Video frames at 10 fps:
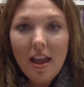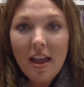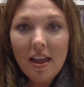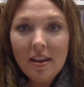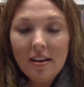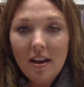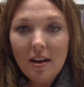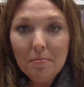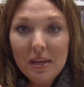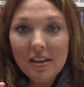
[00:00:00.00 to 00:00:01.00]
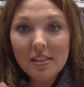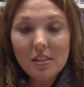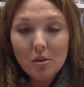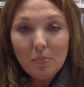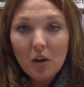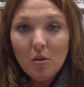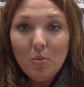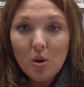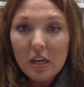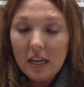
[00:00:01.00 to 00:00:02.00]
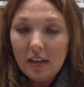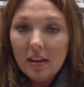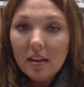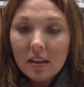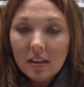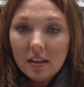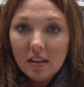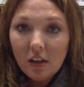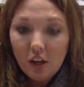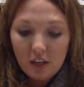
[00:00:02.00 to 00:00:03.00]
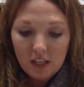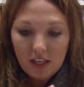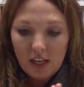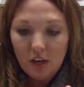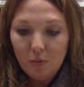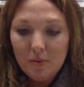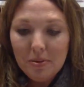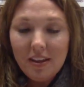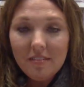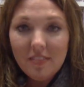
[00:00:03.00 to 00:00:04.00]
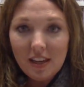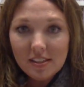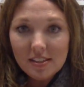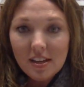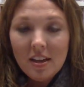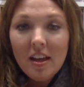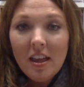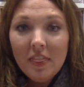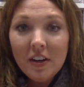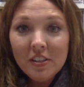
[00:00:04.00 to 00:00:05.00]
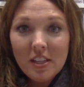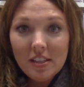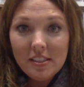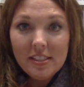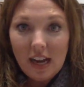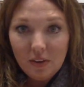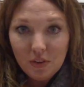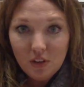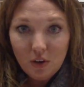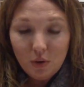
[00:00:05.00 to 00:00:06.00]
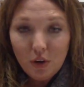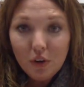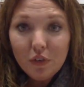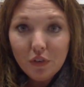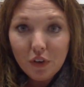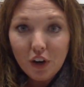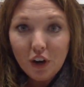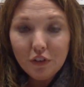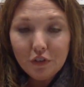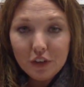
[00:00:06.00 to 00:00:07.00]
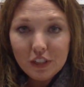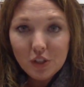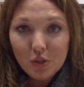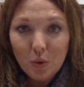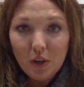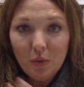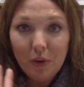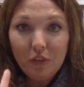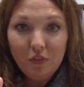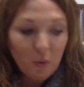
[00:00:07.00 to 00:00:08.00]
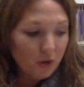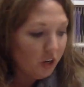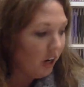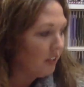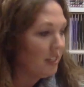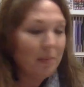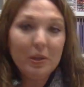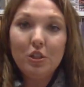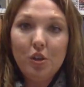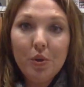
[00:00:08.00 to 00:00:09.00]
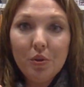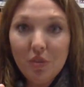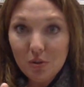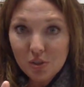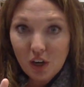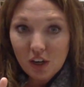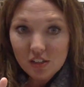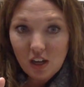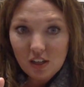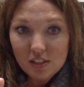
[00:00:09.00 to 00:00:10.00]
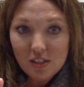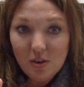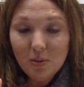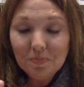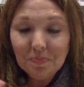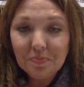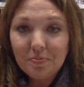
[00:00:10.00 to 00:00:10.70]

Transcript: And um, because tomorrow morning, you're going to get a replay of this. There's a download for a free tutorial with four cards. I'm going to show you those cards also.